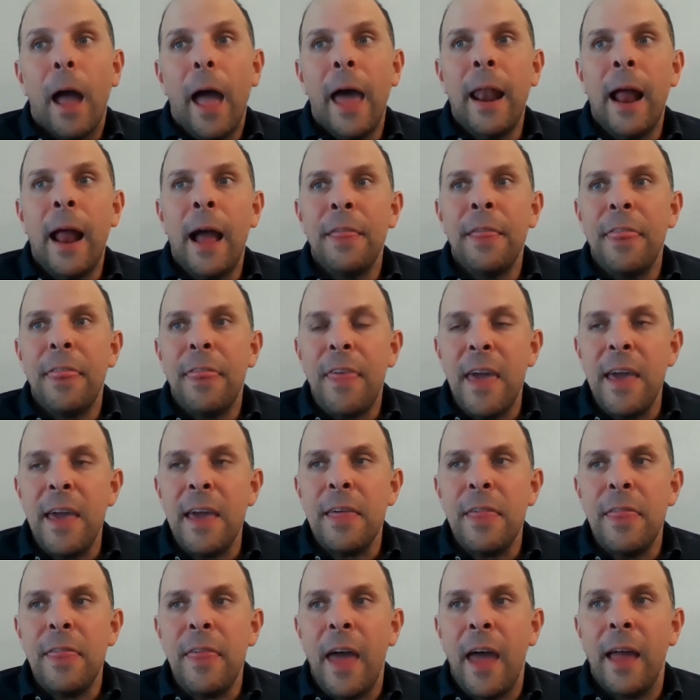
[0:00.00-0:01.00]
And I
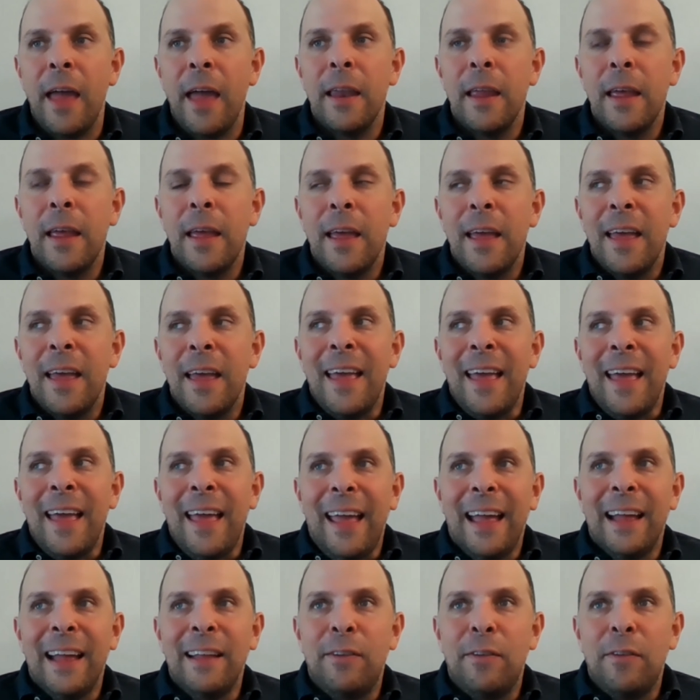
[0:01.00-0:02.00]
think that
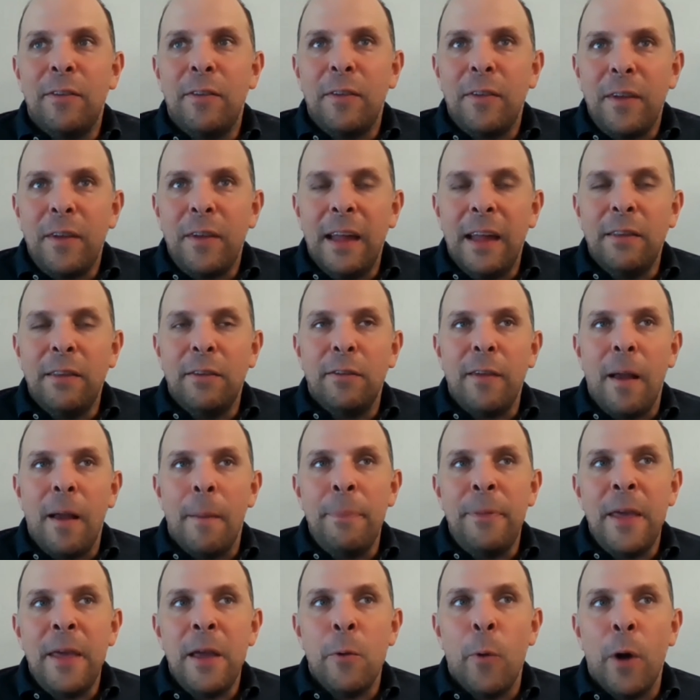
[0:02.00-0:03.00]
it's
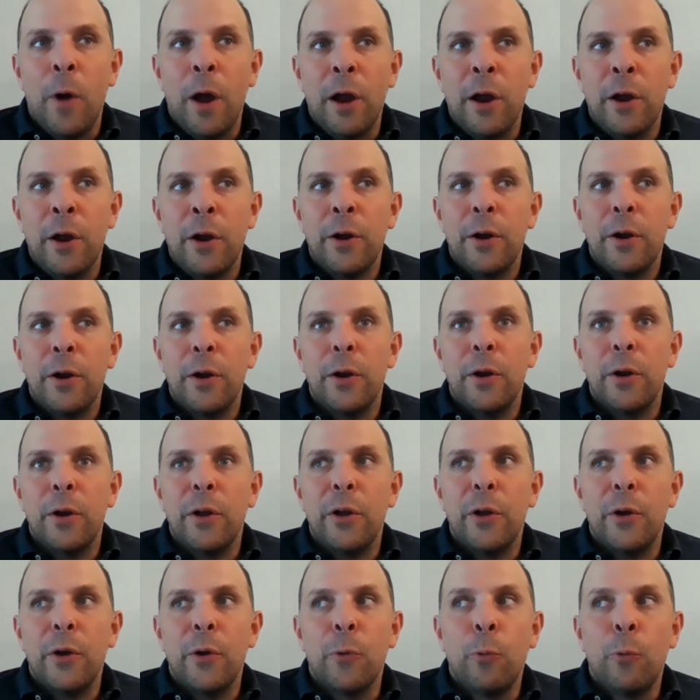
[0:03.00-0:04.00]
something where
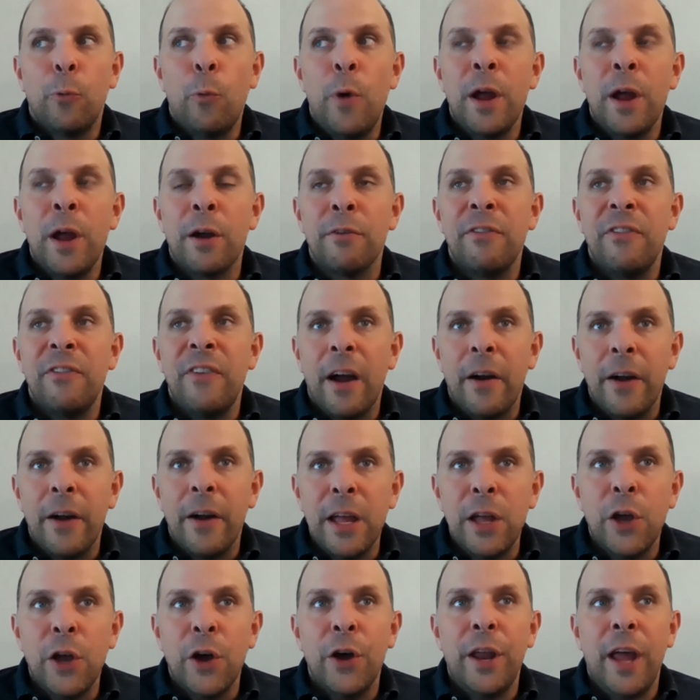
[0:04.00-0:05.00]
we're
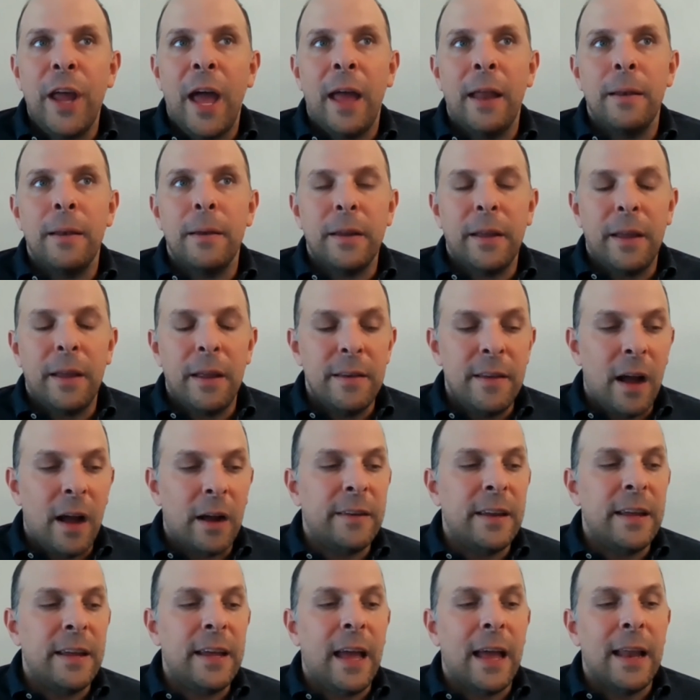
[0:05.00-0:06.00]
very good at
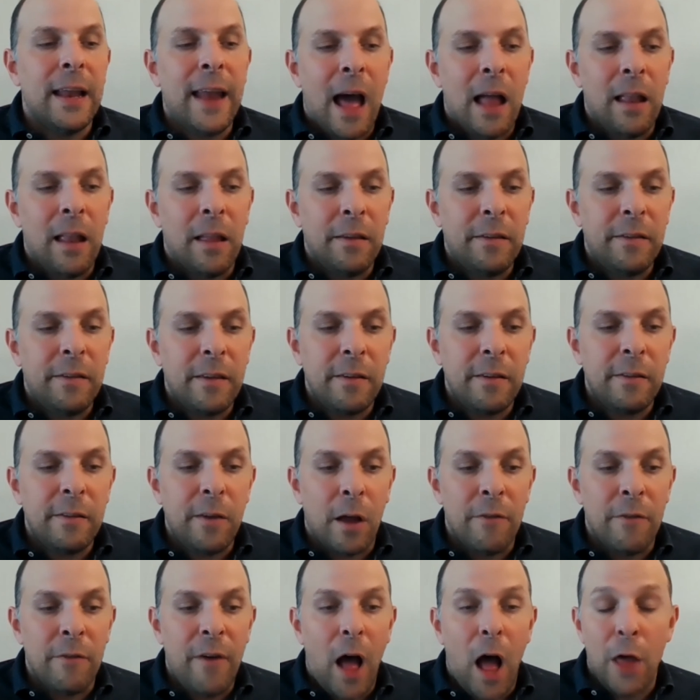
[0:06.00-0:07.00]
conducting analysis
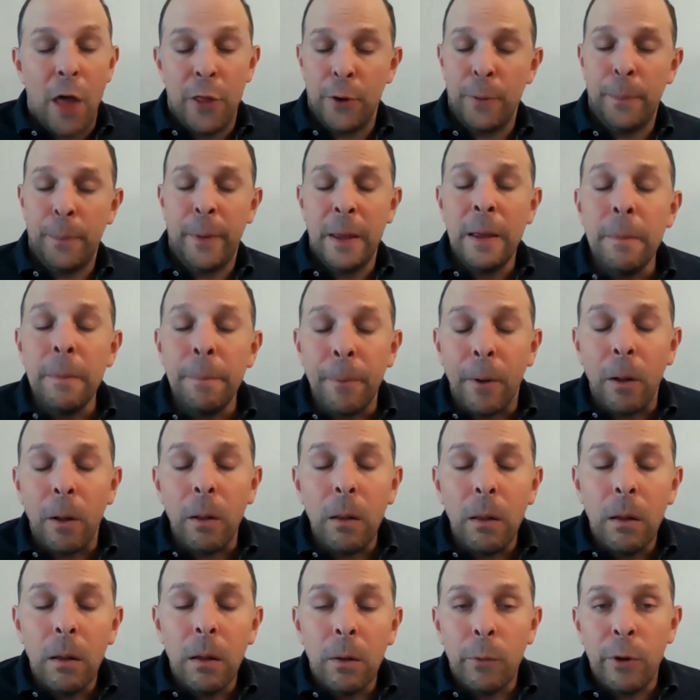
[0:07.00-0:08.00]
of other
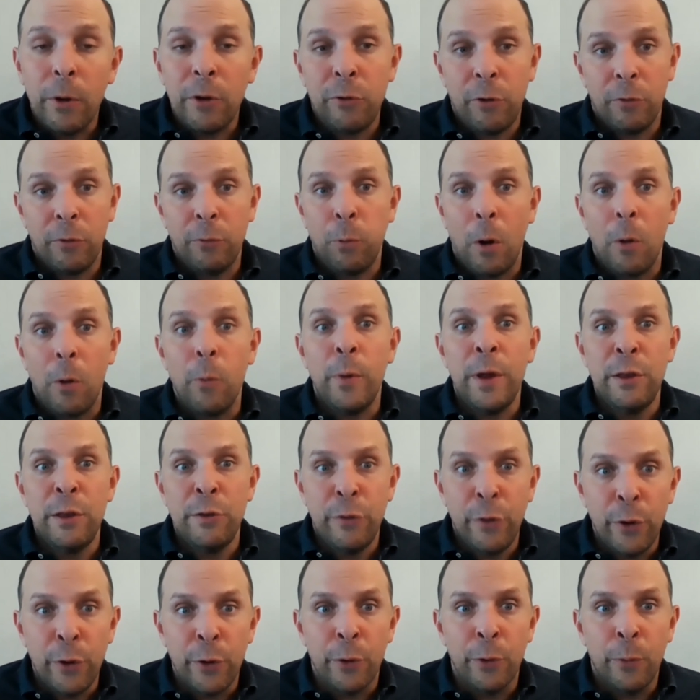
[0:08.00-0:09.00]
people, which is what we
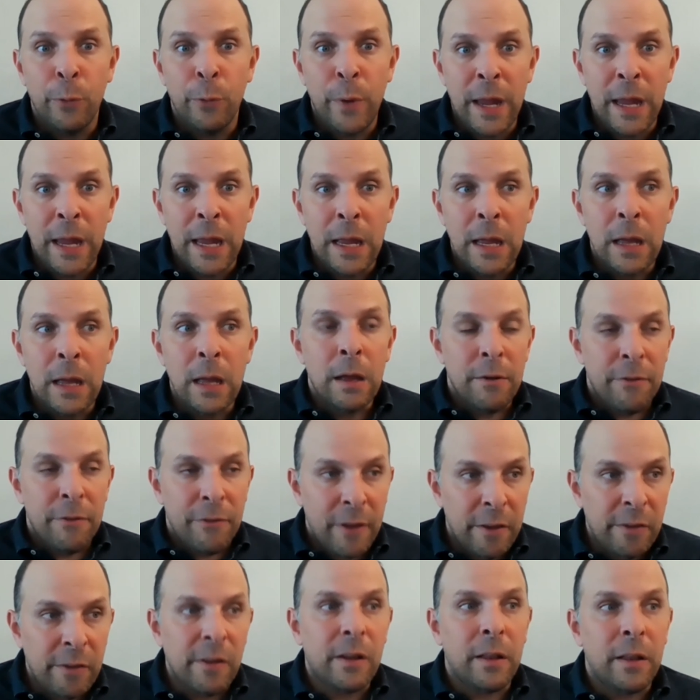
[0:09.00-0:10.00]
do. We
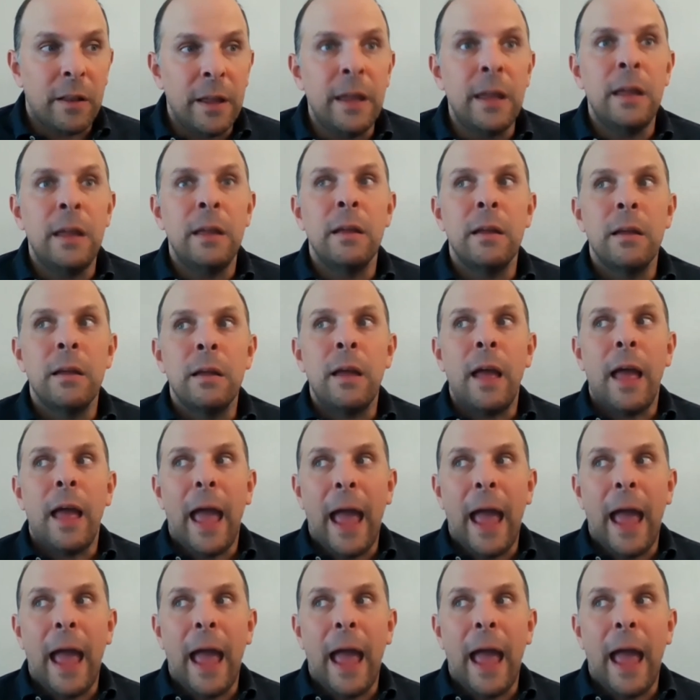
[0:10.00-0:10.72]
physically